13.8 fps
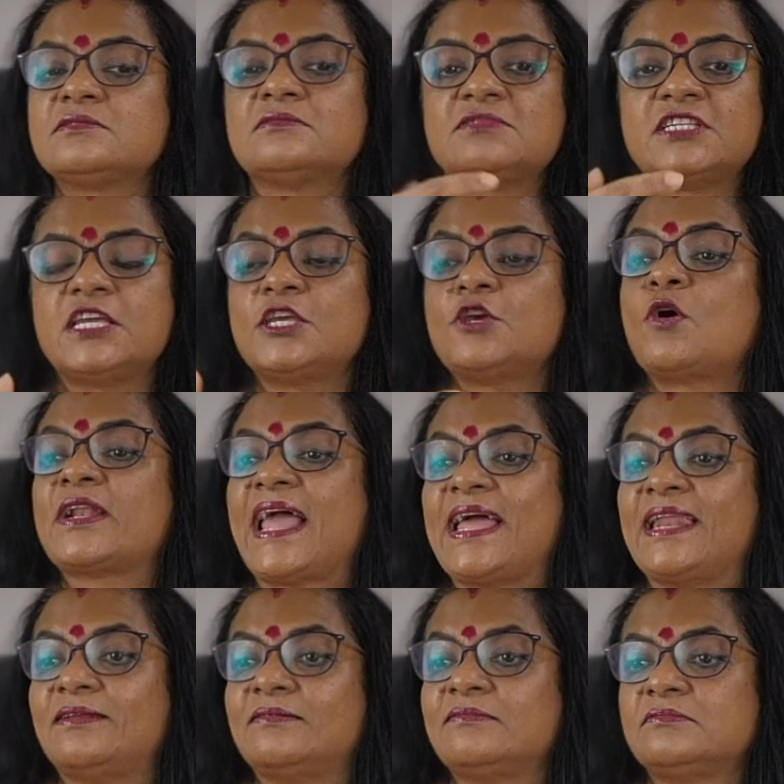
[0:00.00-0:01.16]
say, your clan,
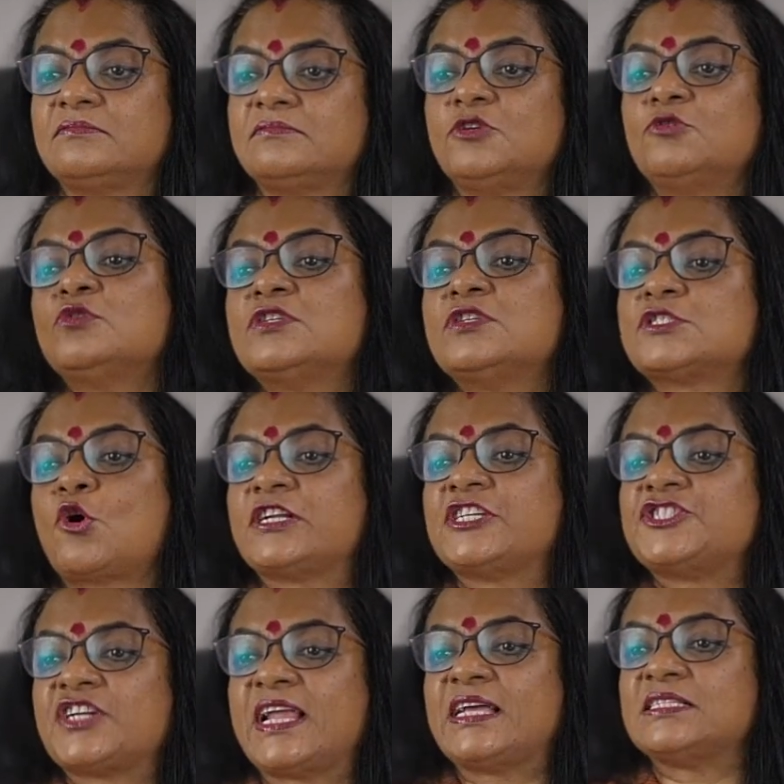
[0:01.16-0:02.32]
the Scottish
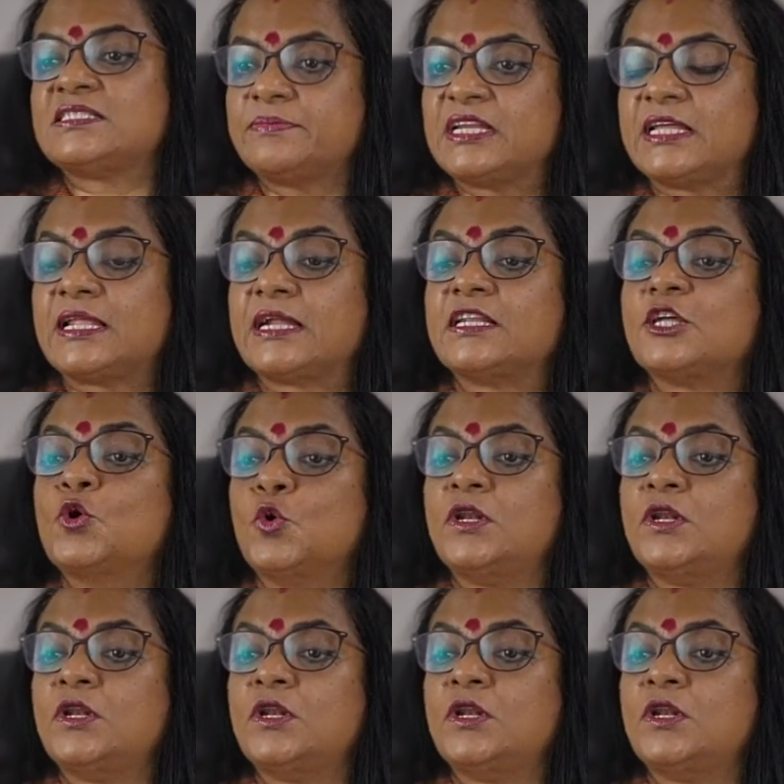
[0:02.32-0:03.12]
clan, something like that, the Kul.